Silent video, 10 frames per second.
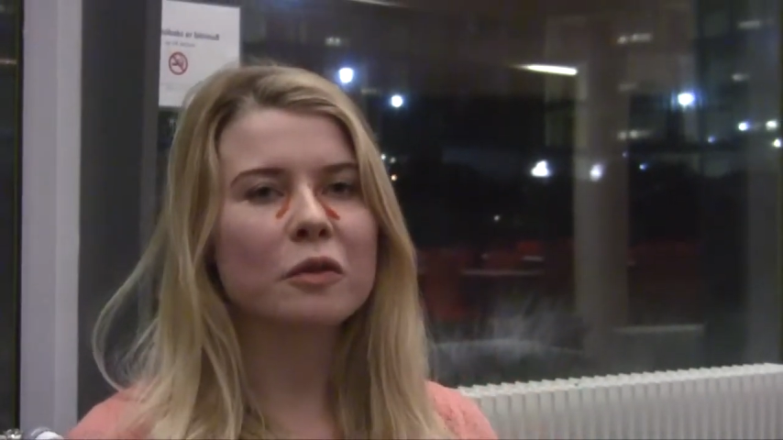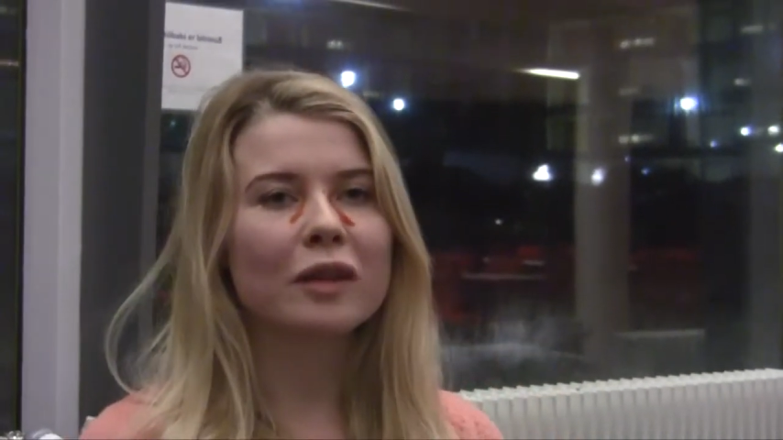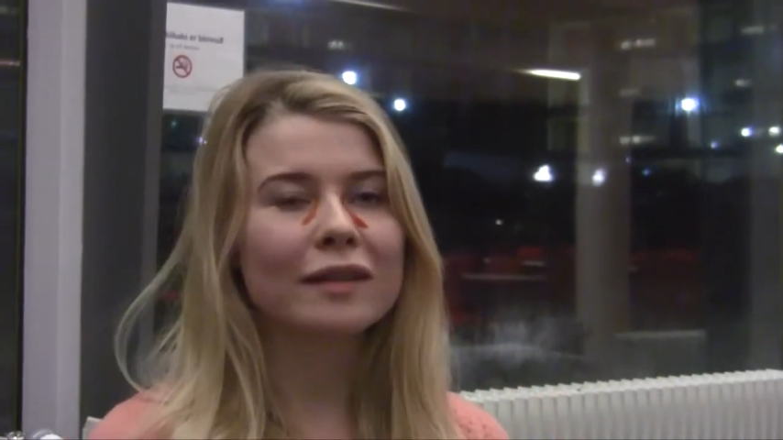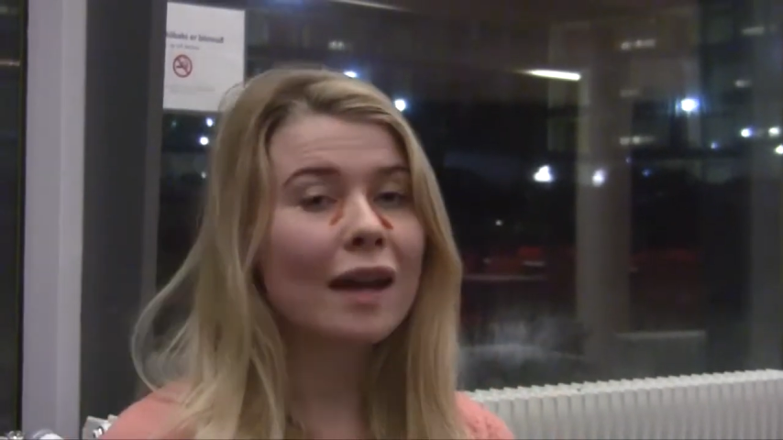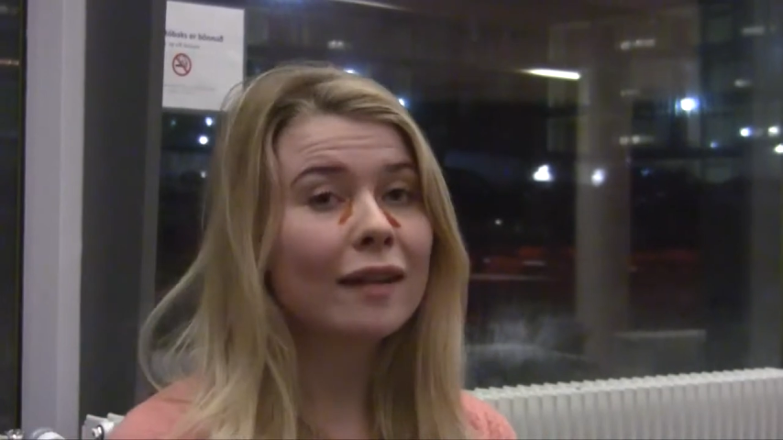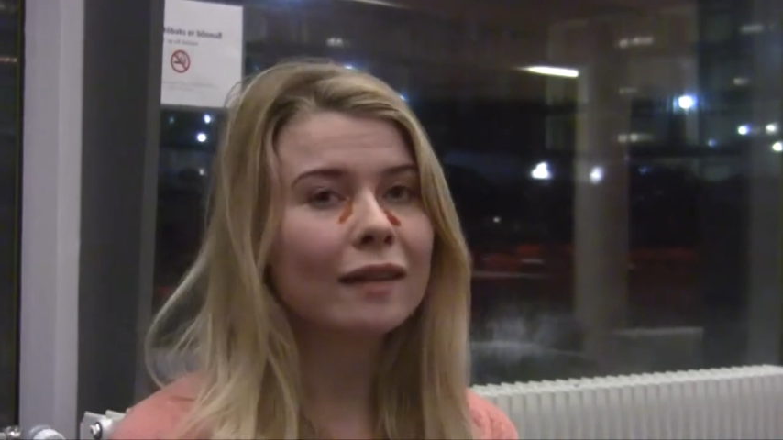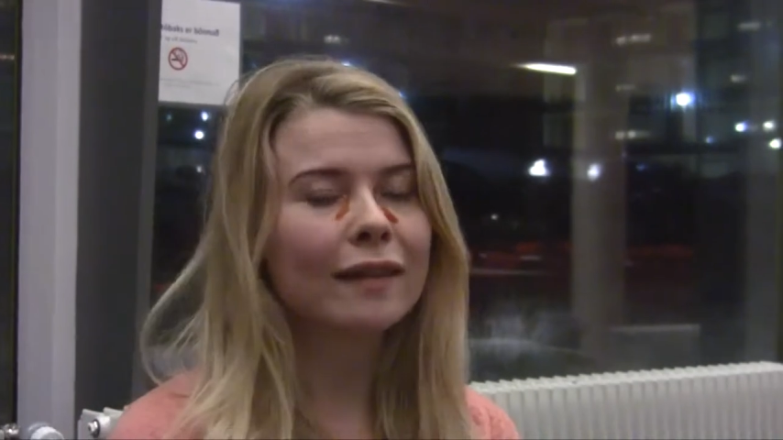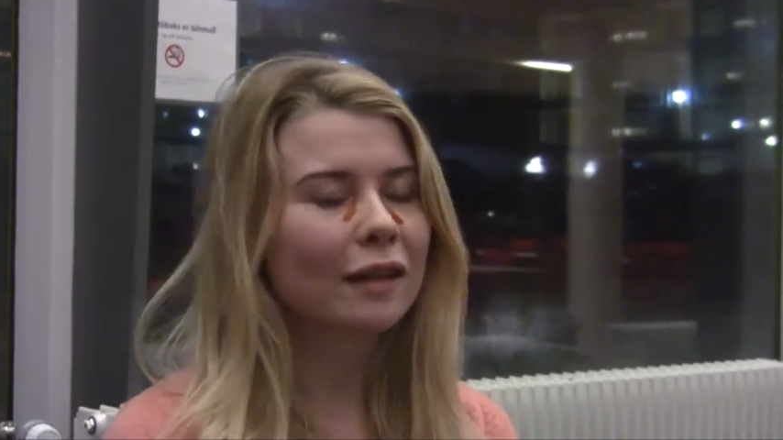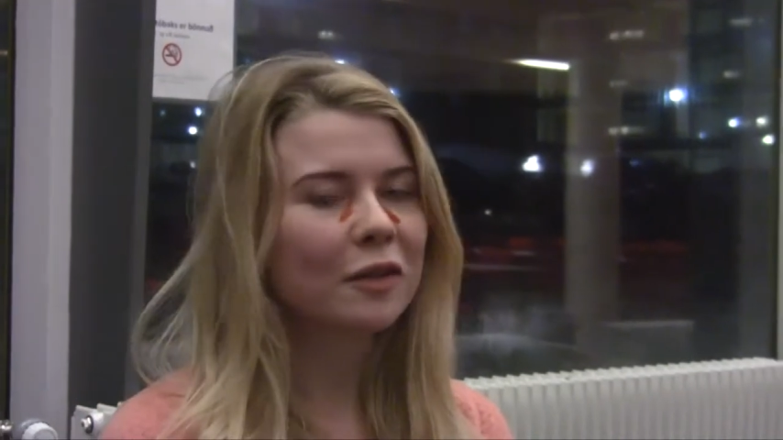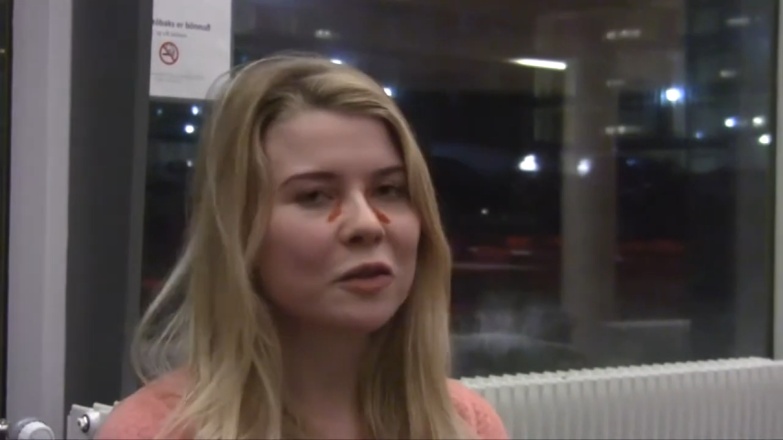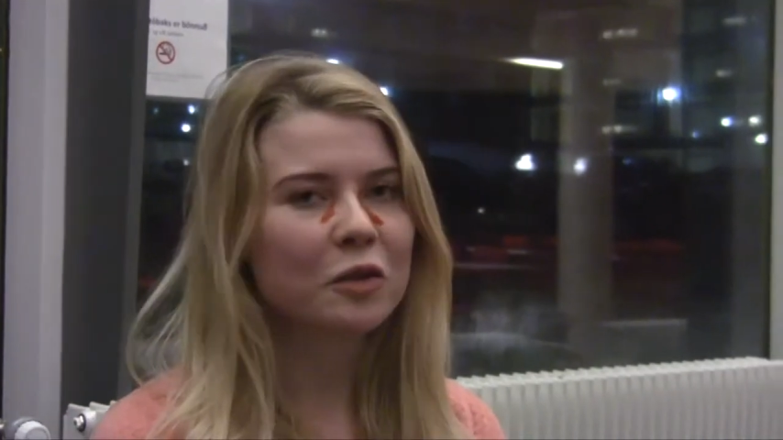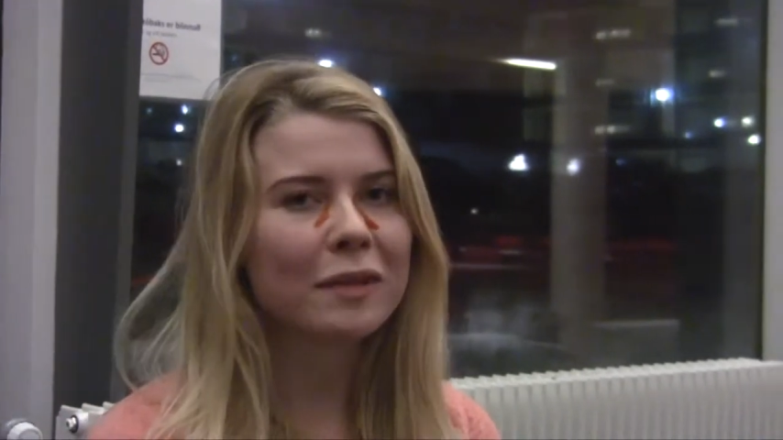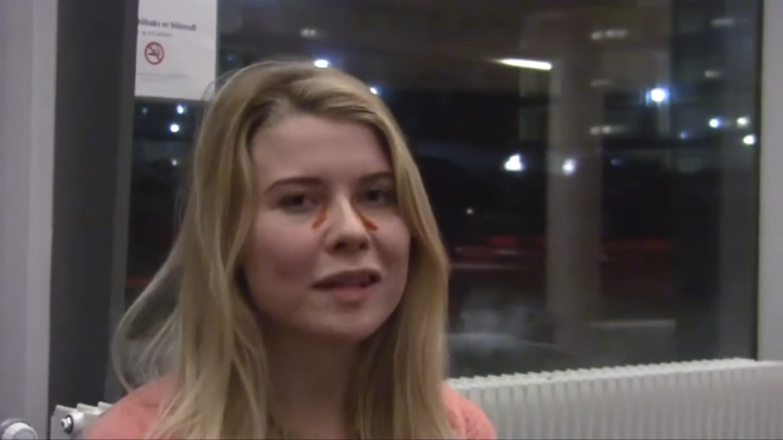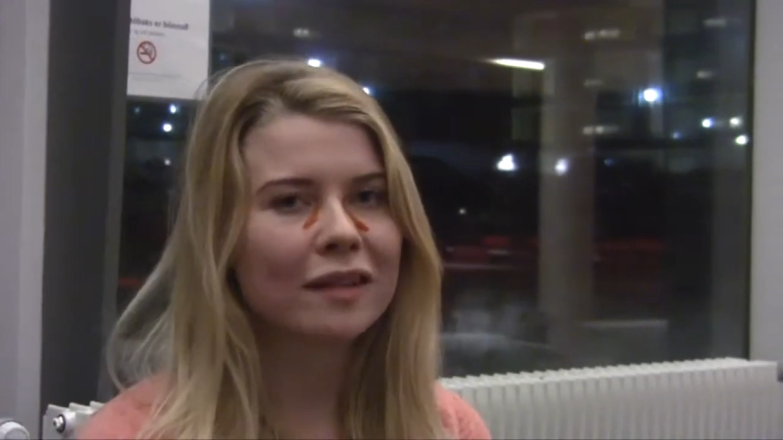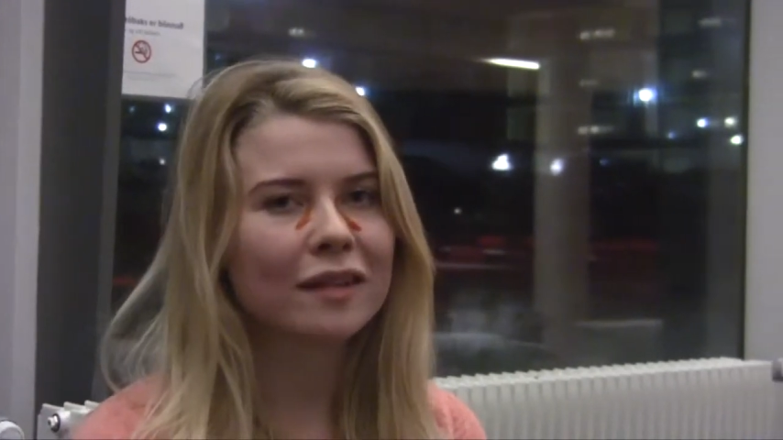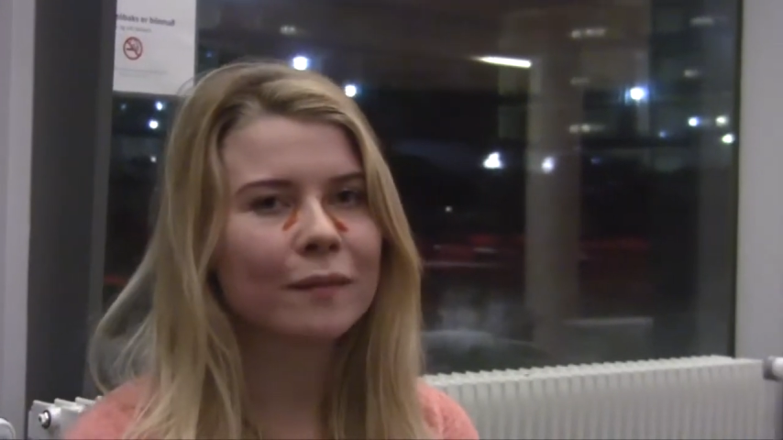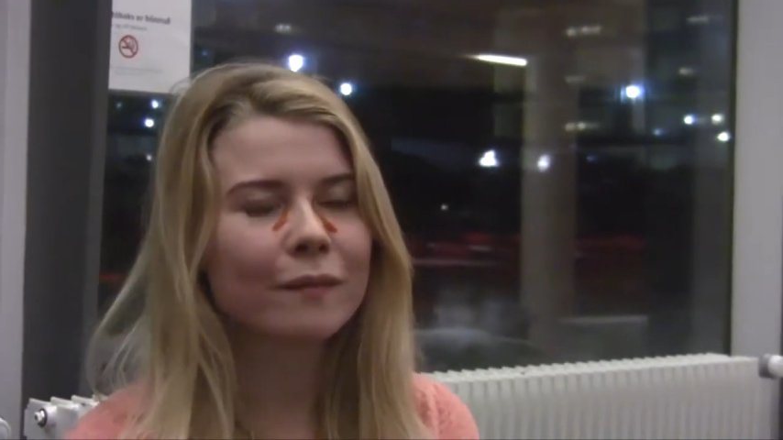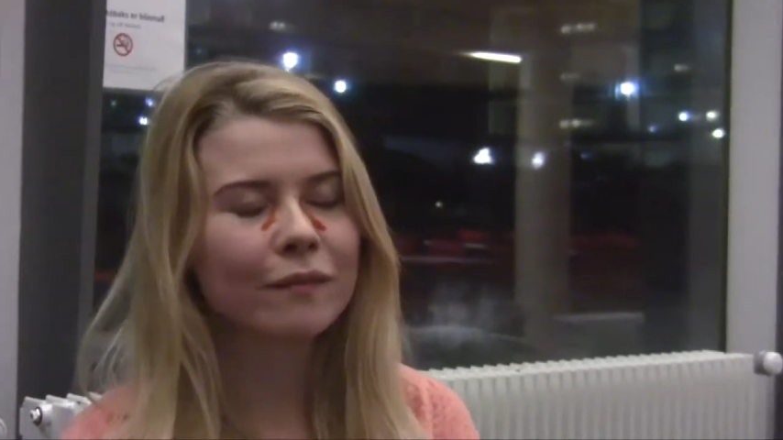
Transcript: we could get the delicious meat.